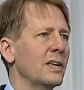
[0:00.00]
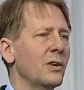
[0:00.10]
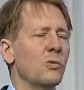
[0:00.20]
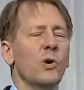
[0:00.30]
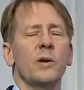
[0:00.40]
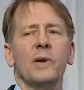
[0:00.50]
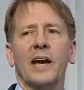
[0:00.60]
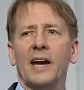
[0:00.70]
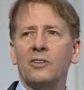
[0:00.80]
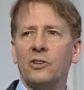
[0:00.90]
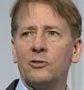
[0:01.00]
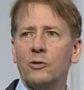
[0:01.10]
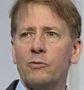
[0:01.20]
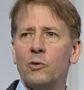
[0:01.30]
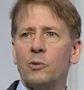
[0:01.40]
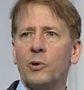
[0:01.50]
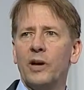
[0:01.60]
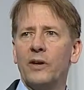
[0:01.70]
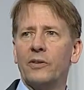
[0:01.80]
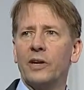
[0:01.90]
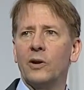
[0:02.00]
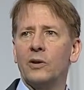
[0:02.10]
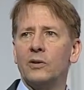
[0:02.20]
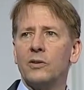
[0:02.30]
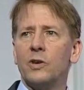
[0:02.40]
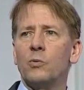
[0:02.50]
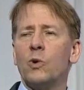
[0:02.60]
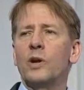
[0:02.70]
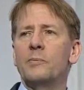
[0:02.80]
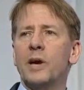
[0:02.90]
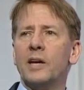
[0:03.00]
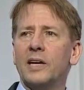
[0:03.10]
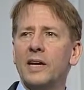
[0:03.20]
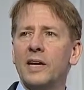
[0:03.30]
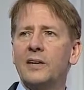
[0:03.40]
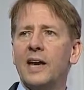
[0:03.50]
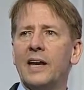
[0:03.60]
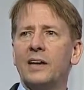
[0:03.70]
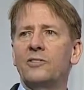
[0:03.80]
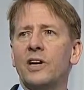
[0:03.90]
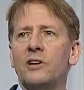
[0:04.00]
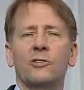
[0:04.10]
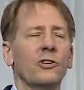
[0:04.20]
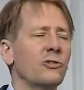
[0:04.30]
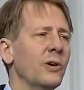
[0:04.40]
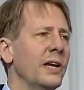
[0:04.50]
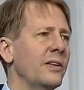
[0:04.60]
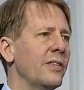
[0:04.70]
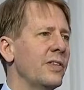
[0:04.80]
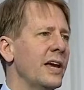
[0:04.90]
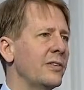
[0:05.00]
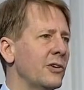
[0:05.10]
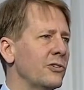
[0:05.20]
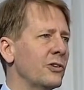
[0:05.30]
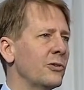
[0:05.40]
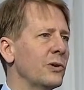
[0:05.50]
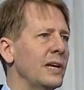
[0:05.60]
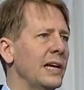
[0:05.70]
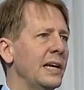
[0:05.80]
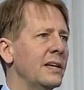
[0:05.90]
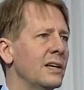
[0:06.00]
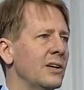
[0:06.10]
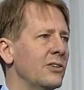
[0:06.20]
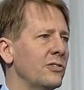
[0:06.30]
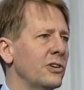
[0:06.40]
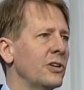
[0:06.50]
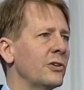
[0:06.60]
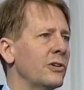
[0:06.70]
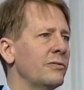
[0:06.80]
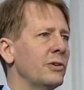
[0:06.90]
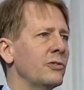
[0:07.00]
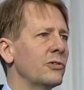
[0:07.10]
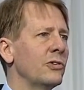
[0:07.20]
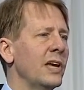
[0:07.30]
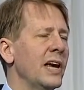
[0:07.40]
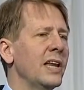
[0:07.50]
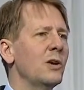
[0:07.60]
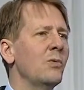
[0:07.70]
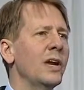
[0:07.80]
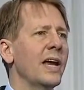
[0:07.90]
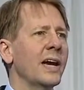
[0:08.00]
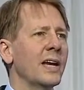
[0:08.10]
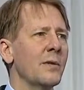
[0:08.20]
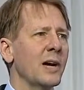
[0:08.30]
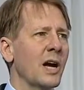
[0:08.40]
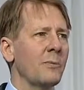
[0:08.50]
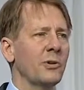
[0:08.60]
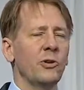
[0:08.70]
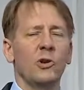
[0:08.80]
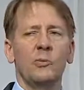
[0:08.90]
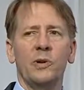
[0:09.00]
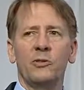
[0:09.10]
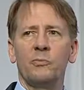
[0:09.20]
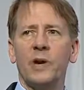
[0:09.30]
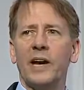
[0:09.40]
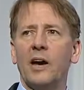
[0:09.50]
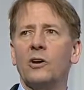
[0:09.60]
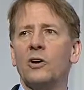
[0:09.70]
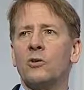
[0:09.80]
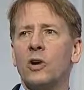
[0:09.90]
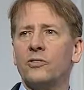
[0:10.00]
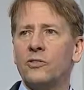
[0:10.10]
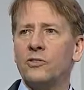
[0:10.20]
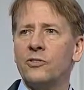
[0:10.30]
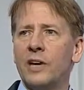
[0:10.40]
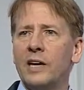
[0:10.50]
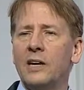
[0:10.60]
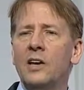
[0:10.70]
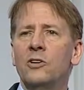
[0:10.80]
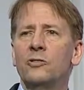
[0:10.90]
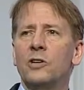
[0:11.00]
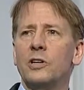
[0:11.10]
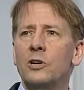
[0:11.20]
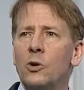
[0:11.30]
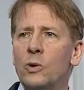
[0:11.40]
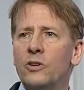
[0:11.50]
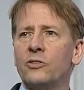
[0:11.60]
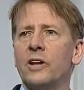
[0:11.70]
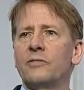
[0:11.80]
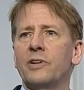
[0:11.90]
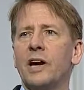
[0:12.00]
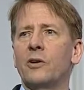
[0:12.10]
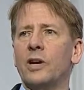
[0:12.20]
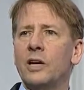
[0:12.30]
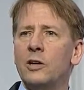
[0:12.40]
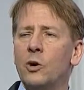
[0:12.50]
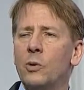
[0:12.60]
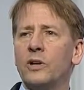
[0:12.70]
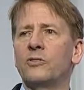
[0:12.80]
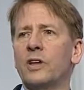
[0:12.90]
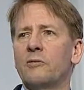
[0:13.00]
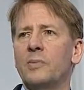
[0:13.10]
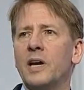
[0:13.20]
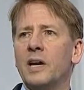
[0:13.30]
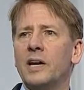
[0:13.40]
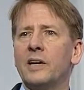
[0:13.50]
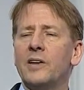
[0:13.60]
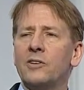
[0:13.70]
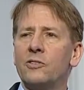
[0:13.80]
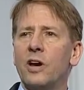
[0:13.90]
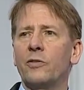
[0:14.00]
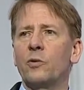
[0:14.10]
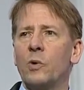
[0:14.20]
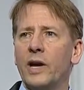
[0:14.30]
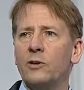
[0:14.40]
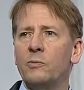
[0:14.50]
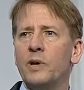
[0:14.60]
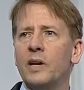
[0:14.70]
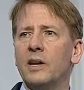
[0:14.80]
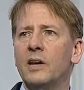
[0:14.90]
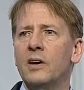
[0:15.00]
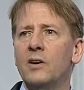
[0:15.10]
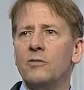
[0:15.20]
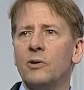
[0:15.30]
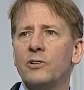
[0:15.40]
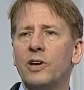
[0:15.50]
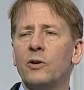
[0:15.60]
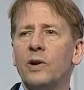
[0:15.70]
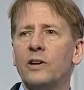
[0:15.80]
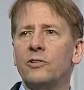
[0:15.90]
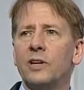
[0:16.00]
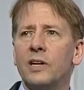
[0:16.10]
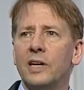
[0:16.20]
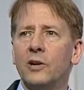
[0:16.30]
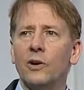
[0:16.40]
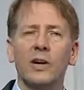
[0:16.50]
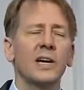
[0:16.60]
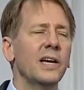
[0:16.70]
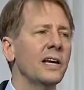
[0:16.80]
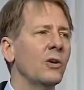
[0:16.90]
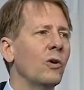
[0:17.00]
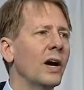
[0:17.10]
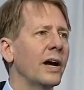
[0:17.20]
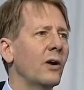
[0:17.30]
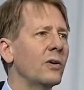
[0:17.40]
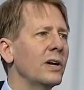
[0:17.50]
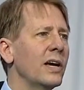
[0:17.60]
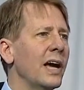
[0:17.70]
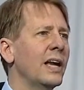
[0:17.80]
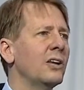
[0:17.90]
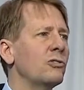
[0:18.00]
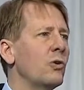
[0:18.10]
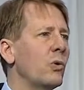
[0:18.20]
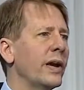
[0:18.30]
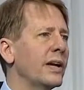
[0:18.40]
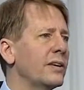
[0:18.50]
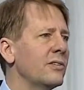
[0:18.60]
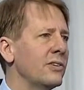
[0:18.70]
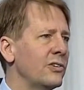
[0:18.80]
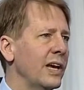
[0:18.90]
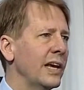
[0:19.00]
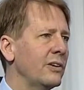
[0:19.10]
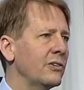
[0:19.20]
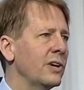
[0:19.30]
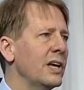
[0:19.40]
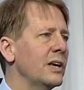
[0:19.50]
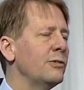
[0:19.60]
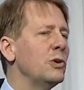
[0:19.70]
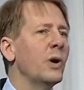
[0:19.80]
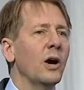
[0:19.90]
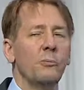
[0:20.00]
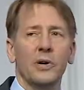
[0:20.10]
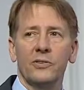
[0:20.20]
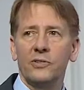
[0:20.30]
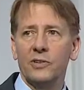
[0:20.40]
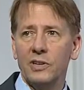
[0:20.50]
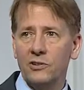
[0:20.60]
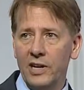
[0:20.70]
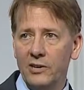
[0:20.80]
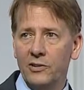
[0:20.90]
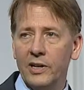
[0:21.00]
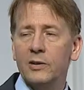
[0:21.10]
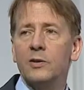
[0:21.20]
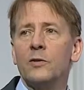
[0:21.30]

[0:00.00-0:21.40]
They're worried about access to affordable health care. They're worried about getting that education and training that they and their children need to secure their futures. And they want economic opportunity to be spread out across the state so that no one is left out and no one is left behind. And that's not the way it's been for a generation here in Ohio. And it's going to change if you help us change it.